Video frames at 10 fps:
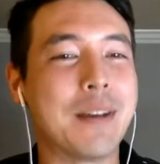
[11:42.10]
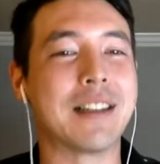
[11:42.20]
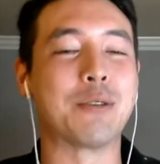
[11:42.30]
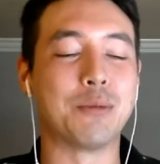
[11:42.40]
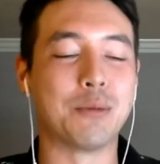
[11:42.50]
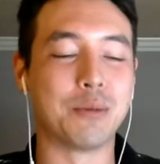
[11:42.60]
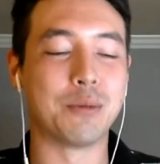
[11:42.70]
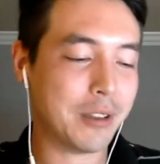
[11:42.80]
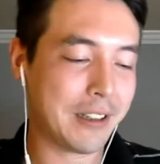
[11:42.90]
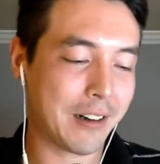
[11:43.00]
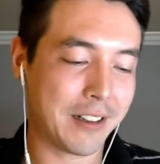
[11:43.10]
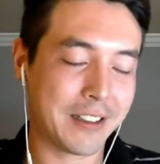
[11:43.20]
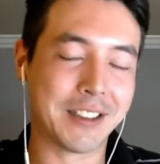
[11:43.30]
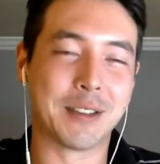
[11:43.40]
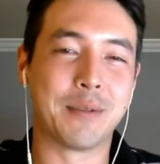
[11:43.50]
it's like really hard
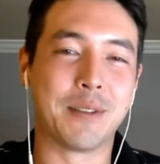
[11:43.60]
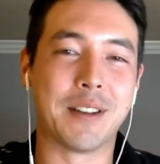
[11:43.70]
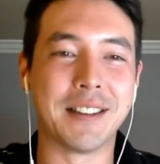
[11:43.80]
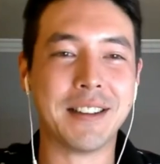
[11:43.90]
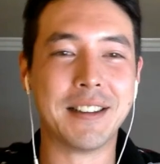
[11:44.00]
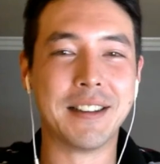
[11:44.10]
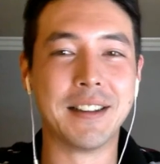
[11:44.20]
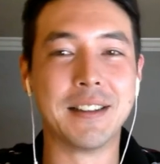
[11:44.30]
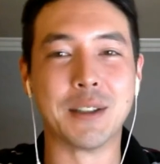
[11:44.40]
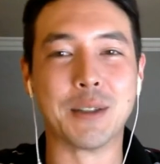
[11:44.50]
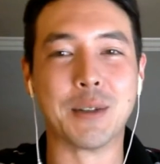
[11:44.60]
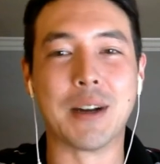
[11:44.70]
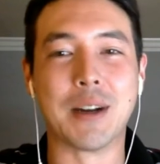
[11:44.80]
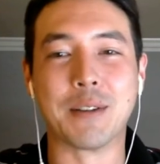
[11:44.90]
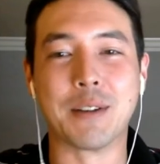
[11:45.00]
to justify to your
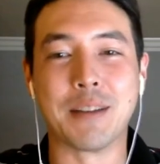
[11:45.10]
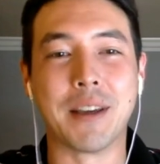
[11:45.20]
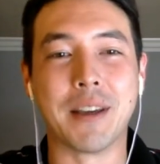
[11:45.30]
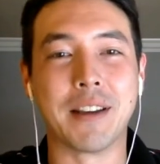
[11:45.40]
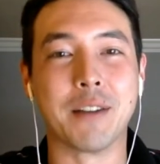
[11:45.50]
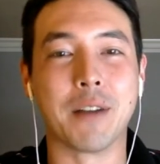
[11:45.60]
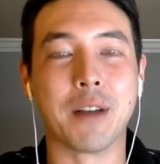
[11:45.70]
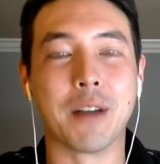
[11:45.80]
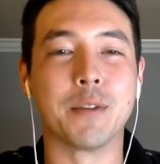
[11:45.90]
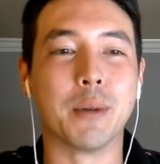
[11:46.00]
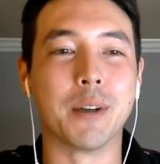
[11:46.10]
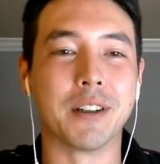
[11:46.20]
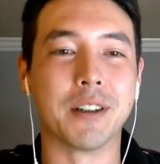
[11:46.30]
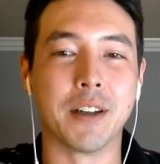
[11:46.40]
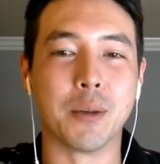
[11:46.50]
wife or like make your family feel
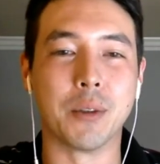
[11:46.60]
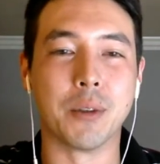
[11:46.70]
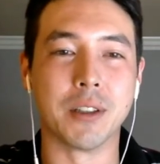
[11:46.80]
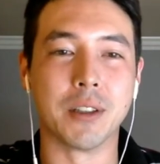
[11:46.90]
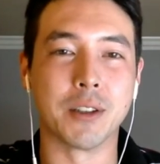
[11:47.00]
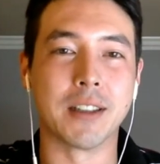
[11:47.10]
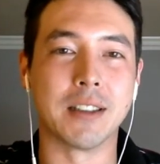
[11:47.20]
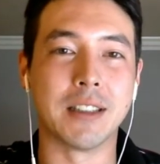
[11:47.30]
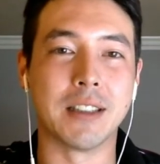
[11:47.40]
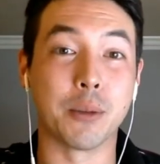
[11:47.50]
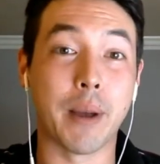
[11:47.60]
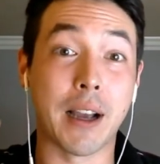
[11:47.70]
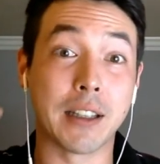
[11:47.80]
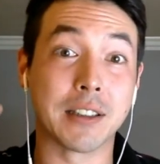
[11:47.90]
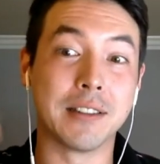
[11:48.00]
better, you know, when you're trying to chase your
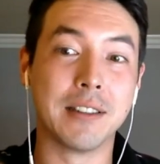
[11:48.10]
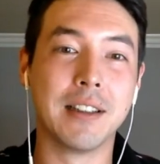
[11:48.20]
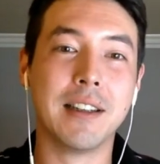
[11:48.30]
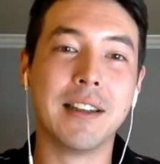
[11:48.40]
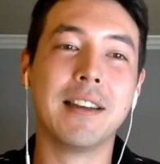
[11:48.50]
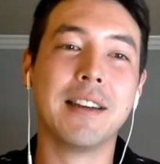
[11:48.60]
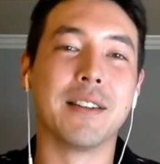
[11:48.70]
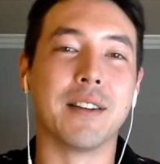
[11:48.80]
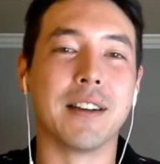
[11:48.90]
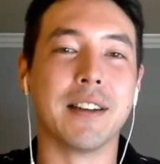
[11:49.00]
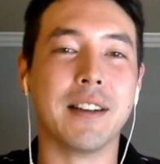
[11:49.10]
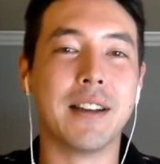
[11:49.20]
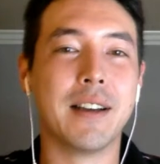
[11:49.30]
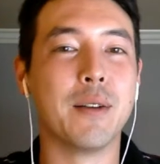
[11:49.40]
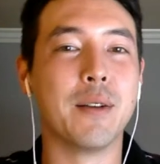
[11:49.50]
passion, right?
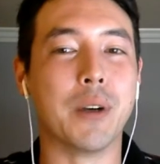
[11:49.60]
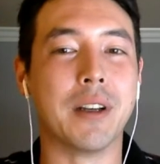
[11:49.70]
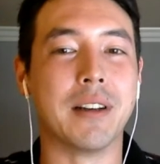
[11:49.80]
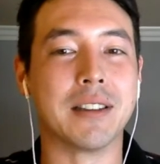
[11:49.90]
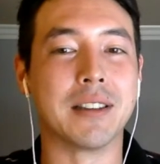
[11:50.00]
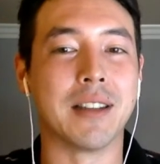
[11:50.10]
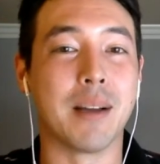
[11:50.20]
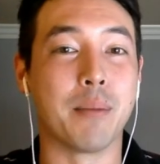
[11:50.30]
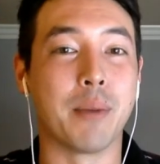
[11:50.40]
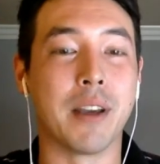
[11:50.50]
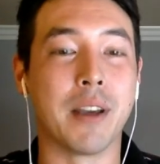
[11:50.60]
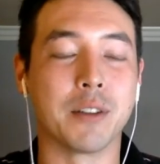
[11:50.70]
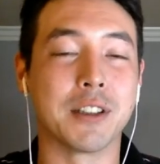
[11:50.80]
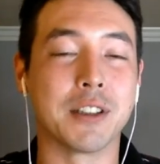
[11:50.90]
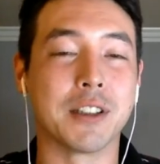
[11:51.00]
When it's not paying for
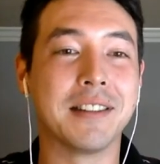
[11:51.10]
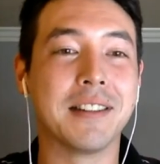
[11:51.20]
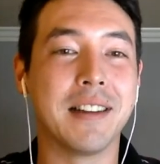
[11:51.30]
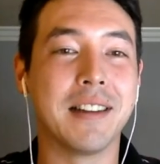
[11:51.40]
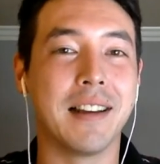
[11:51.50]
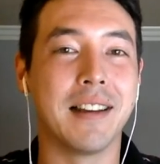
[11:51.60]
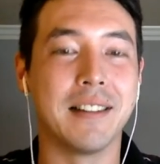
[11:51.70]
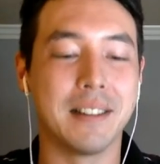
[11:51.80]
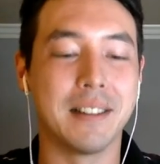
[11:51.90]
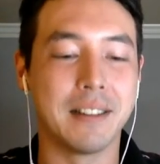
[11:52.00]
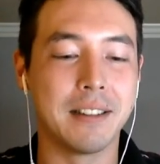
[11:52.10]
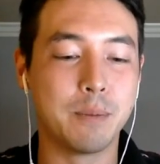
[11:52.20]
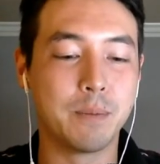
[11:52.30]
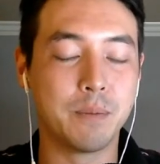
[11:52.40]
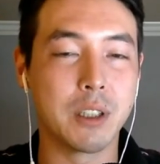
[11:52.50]
shit. And
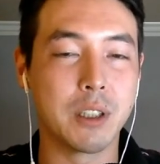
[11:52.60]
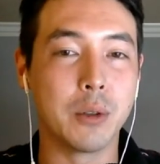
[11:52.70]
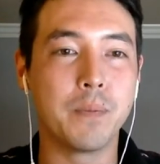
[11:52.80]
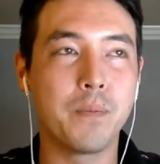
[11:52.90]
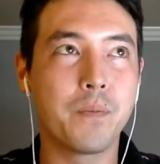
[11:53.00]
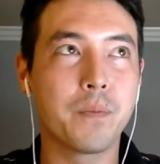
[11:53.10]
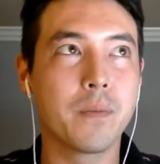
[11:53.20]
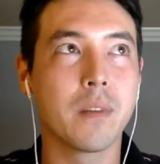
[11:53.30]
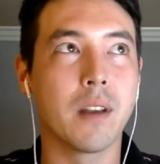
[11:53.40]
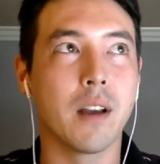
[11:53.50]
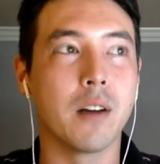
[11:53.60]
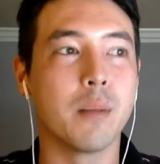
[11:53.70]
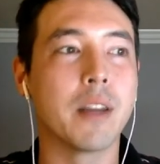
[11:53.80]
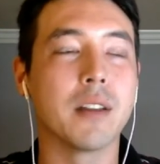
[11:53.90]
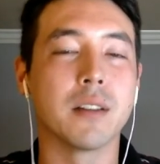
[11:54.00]
so, I don't
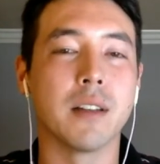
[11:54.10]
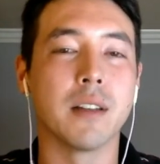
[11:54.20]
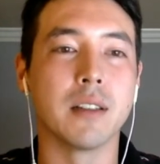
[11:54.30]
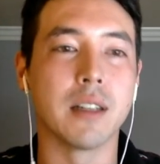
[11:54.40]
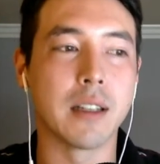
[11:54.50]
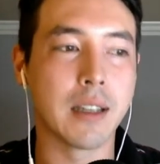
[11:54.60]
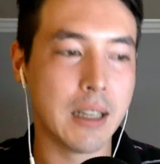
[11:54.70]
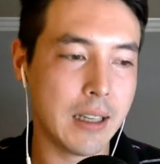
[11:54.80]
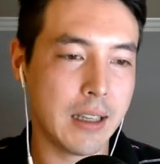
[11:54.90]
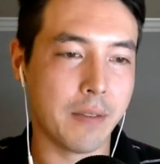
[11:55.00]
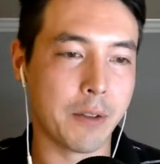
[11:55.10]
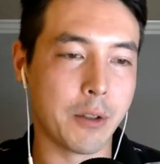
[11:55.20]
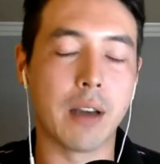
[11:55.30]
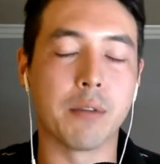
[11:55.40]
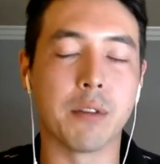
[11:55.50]
know. My thoughts on that is like, if
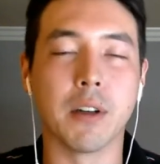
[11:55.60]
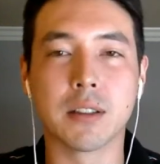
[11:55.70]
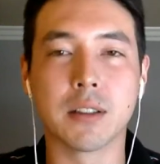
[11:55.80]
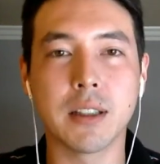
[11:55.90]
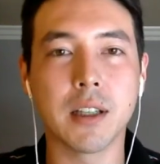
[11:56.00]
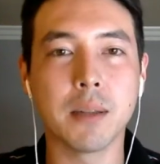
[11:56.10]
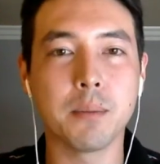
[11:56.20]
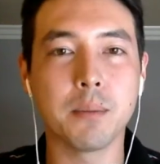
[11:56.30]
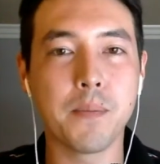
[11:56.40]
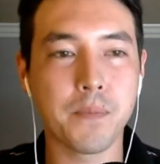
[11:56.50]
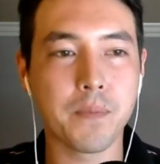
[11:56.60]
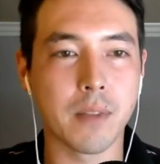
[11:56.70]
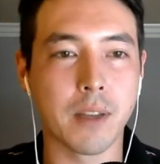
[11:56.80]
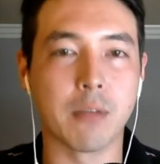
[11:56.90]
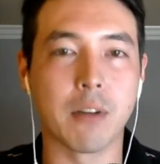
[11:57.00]
you have a regular day job,
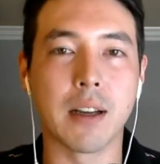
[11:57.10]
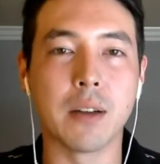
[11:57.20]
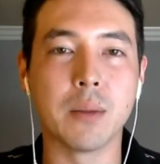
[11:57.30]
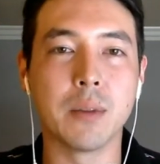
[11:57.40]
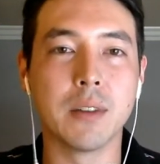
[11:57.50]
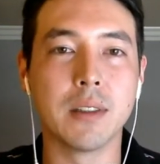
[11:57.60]
like right now,